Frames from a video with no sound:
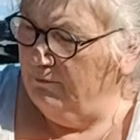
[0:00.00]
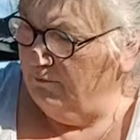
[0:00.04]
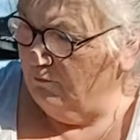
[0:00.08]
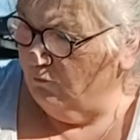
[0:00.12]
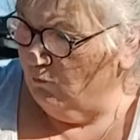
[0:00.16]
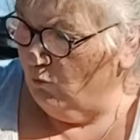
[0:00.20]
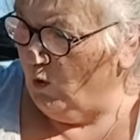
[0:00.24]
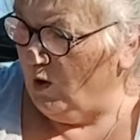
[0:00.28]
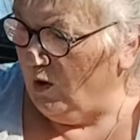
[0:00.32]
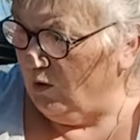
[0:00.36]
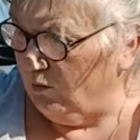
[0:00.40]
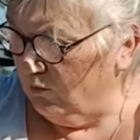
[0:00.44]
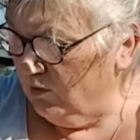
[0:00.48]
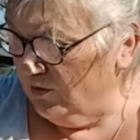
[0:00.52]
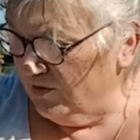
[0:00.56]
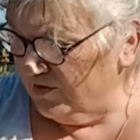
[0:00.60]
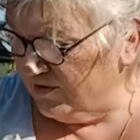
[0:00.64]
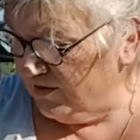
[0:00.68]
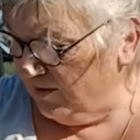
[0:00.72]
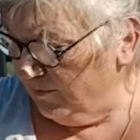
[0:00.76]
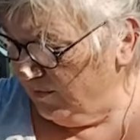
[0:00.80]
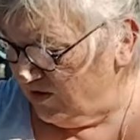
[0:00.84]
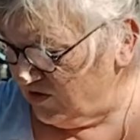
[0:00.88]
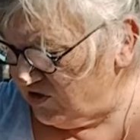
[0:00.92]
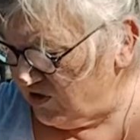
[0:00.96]
well, not
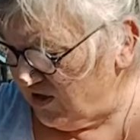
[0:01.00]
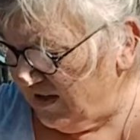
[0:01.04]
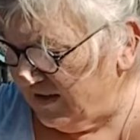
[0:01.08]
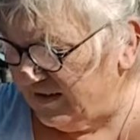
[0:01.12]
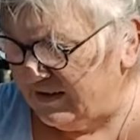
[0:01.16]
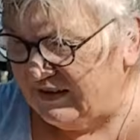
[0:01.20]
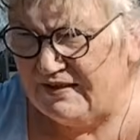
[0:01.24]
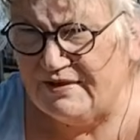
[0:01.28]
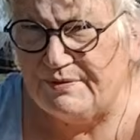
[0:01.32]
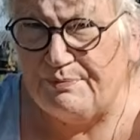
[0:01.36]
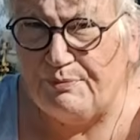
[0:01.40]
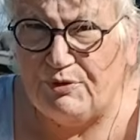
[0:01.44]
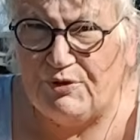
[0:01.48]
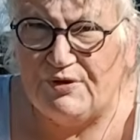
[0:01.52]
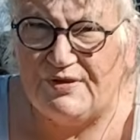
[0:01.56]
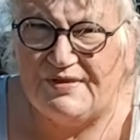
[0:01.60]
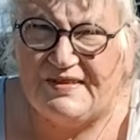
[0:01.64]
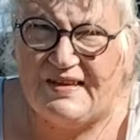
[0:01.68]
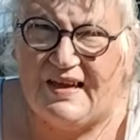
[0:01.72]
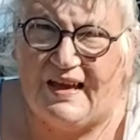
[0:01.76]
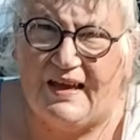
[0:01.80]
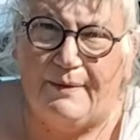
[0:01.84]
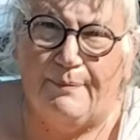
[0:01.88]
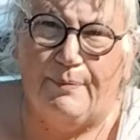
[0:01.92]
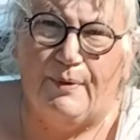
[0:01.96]
so much cuttings per
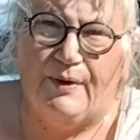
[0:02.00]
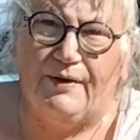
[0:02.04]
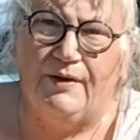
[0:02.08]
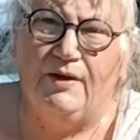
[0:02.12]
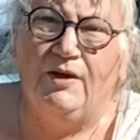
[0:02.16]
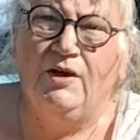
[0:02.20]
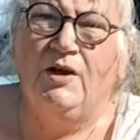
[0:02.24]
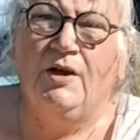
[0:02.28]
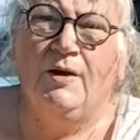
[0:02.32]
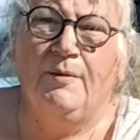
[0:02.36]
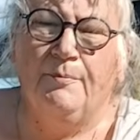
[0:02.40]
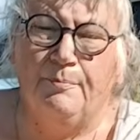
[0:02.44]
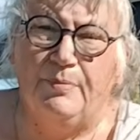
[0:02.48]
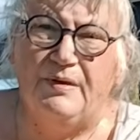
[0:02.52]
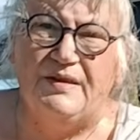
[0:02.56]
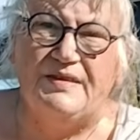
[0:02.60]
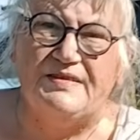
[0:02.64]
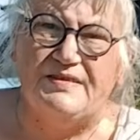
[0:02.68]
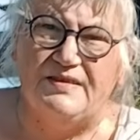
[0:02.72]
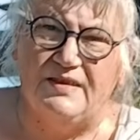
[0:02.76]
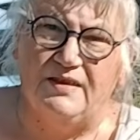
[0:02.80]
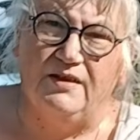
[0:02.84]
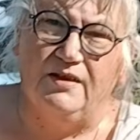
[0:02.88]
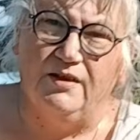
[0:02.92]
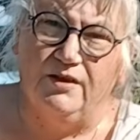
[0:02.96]
se, but
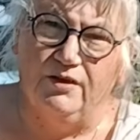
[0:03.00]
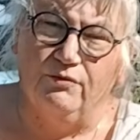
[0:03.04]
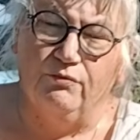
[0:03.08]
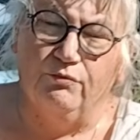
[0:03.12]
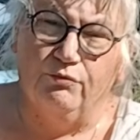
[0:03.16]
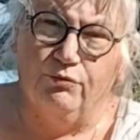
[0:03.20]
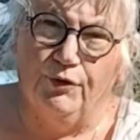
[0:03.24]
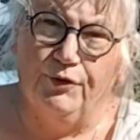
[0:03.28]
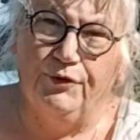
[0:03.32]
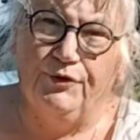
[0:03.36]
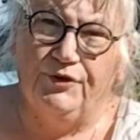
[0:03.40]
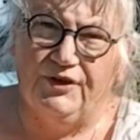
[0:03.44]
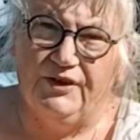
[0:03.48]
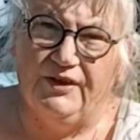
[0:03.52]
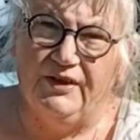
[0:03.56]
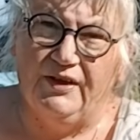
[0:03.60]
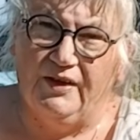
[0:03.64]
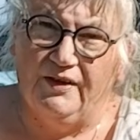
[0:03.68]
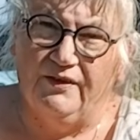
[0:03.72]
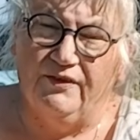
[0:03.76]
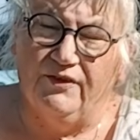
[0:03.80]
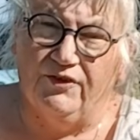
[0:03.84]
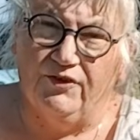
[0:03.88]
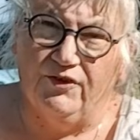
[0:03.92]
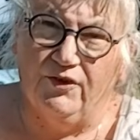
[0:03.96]
bits that had rooted
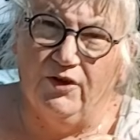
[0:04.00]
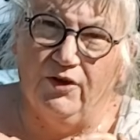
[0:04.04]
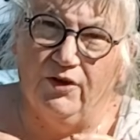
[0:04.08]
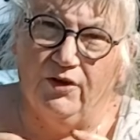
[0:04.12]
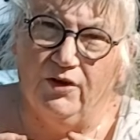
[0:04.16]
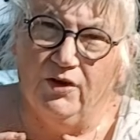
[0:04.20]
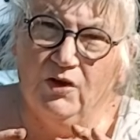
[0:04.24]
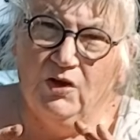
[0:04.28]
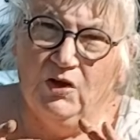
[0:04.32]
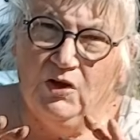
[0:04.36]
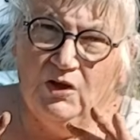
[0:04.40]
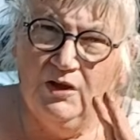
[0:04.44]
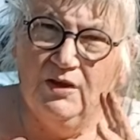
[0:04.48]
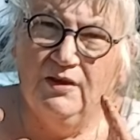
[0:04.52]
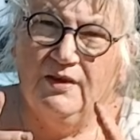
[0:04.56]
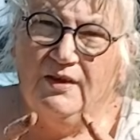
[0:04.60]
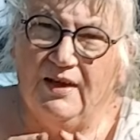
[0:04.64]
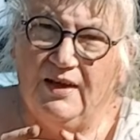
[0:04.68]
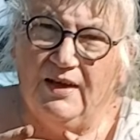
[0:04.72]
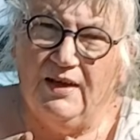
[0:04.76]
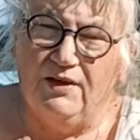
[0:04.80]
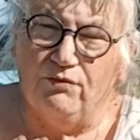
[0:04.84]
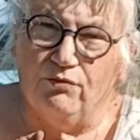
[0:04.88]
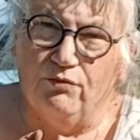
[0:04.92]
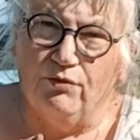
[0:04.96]
in, so they
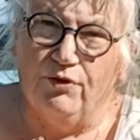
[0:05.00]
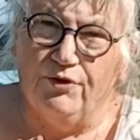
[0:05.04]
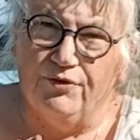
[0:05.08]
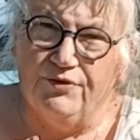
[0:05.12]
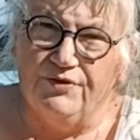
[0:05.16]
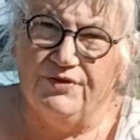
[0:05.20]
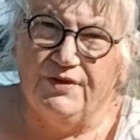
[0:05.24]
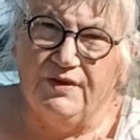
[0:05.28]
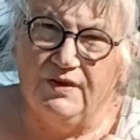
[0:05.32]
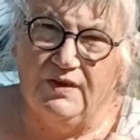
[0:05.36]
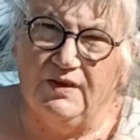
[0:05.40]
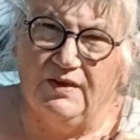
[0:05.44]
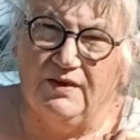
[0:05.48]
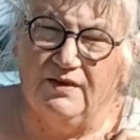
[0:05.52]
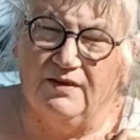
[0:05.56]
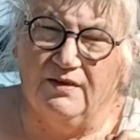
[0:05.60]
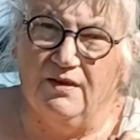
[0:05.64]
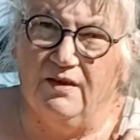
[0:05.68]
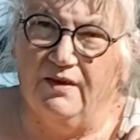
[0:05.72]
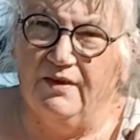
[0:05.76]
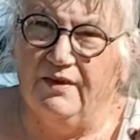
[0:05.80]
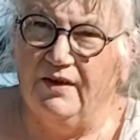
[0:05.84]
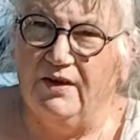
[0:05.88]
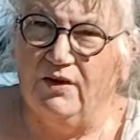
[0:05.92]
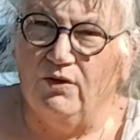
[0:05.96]
had roots and things
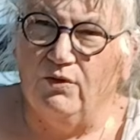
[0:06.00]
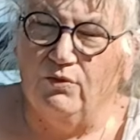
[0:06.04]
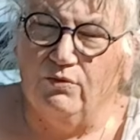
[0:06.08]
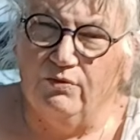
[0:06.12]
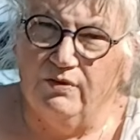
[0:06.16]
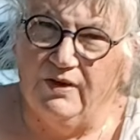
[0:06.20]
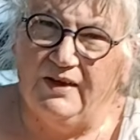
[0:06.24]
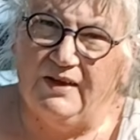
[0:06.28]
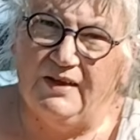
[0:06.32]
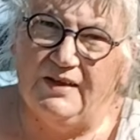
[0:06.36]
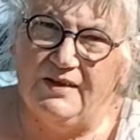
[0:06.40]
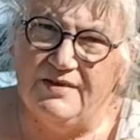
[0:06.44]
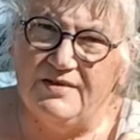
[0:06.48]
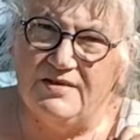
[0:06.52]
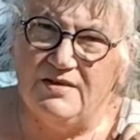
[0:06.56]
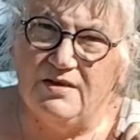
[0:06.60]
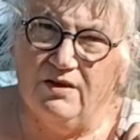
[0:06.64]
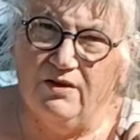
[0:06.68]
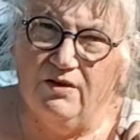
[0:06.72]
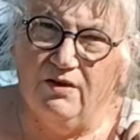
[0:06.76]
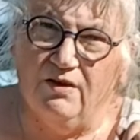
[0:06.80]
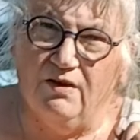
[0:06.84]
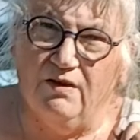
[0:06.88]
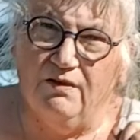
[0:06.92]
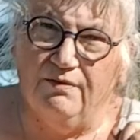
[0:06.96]
like that already.
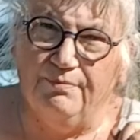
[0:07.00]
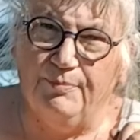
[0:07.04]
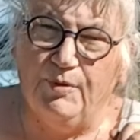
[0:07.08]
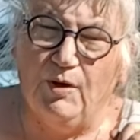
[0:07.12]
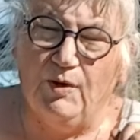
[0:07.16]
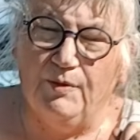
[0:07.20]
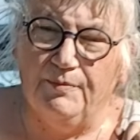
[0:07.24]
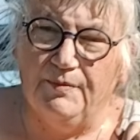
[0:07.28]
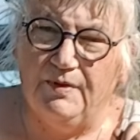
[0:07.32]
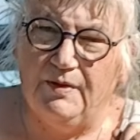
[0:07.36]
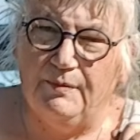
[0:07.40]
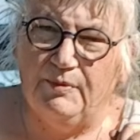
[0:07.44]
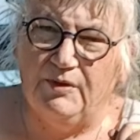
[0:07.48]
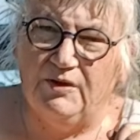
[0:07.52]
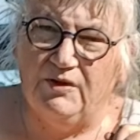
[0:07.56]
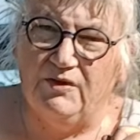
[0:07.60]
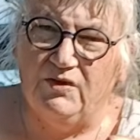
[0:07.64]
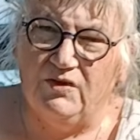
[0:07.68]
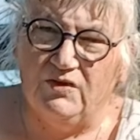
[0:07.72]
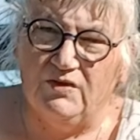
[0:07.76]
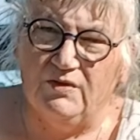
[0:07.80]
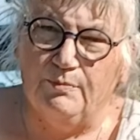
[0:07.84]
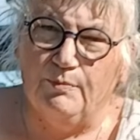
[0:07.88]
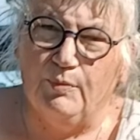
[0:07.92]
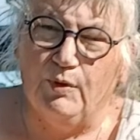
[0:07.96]
So I've popped them
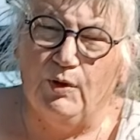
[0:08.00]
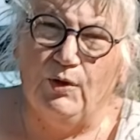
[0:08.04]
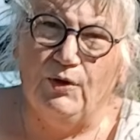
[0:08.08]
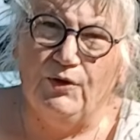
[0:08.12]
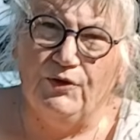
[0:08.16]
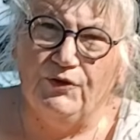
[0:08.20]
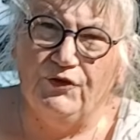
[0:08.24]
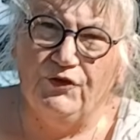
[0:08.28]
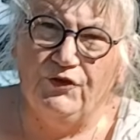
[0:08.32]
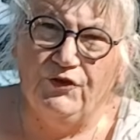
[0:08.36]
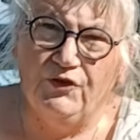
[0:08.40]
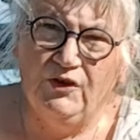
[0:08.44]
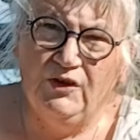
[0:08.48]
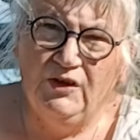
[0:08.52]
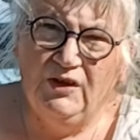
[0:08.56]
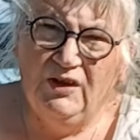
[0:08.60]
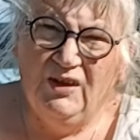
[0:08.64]
into some pots.